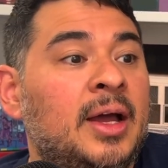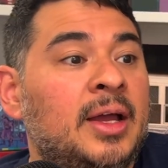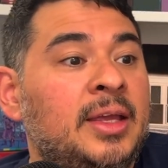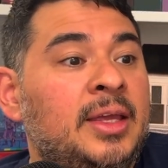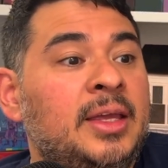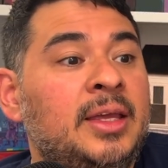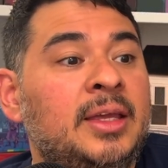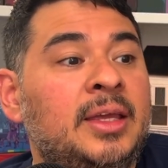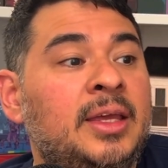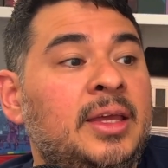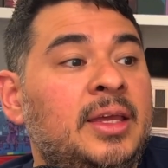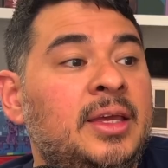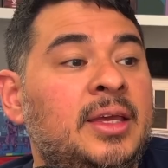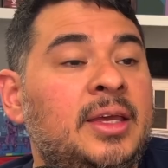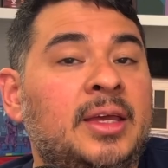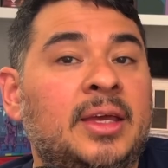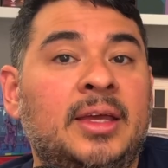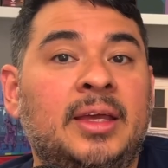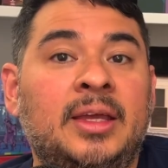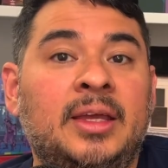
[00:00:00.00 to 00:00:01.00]
he
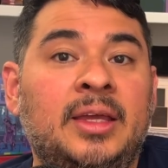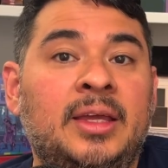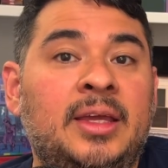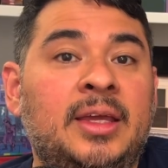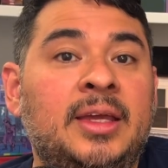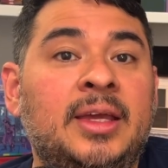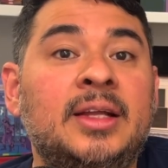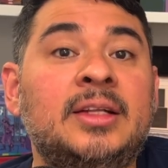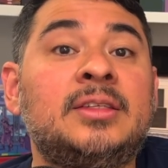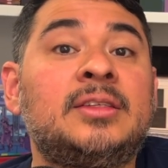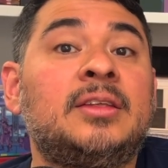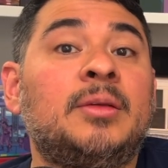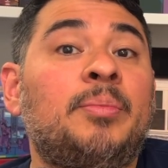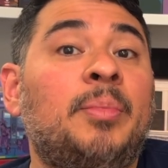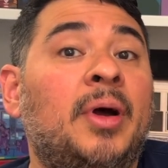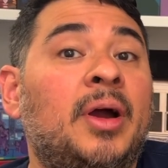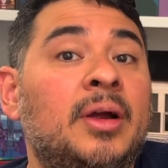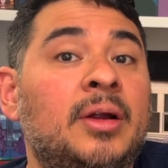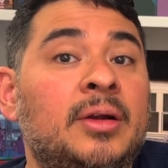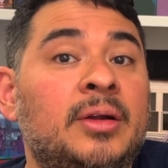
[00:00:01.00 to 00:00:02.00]
gets the
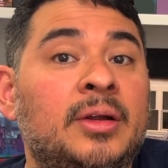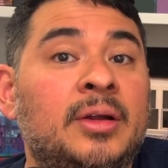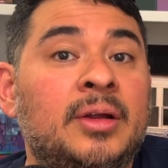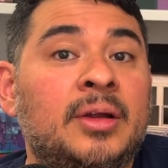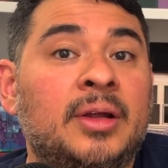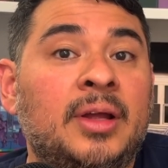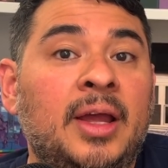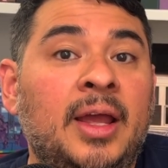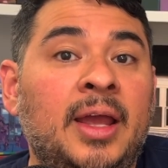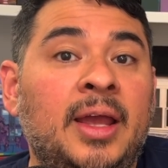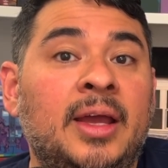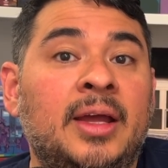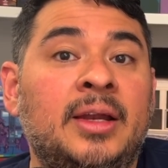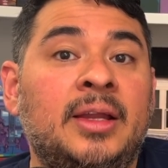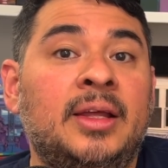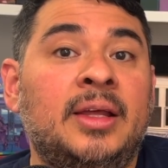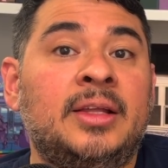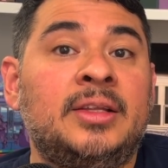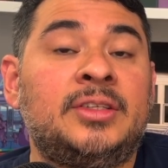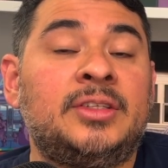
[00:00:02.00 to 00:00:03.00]
partner,
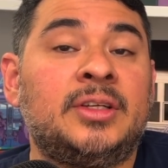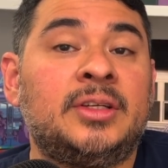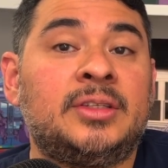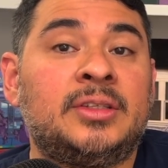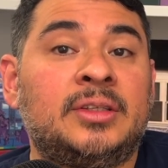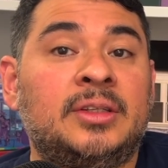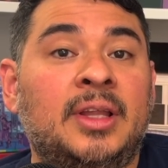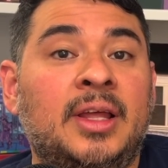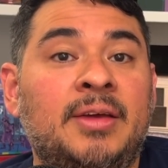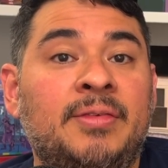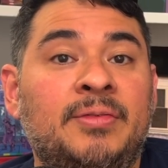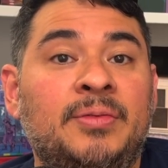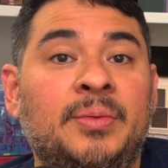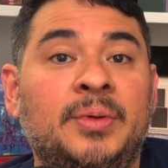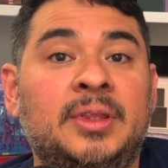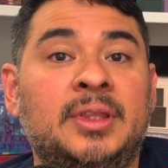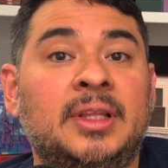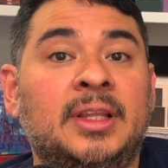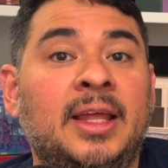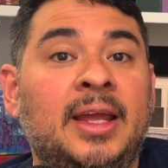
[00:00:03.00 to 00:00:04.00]
and it's just left
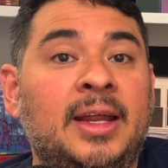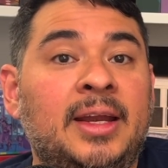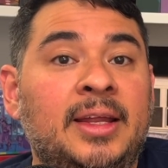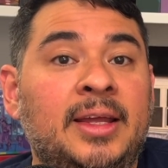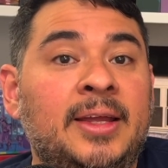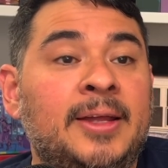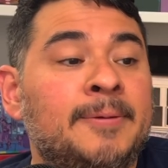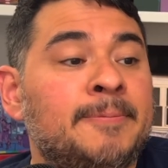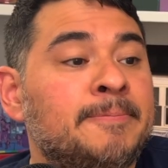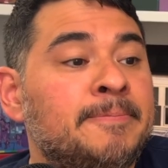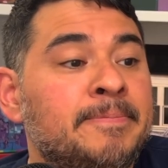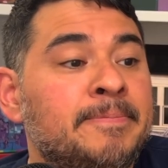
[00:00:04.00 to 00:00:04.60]
with the lady,